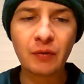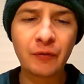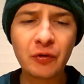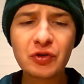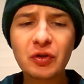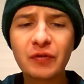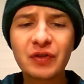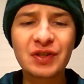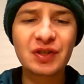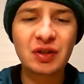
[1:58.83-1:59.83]
First off,
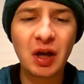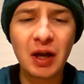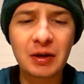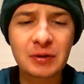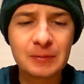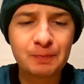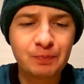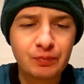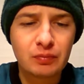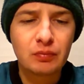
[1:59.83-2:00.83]
the stock
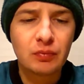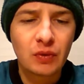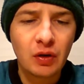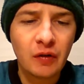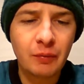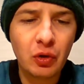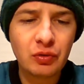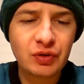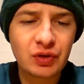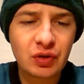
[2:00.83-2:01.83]
of
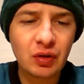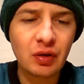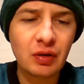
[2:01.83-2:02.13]
most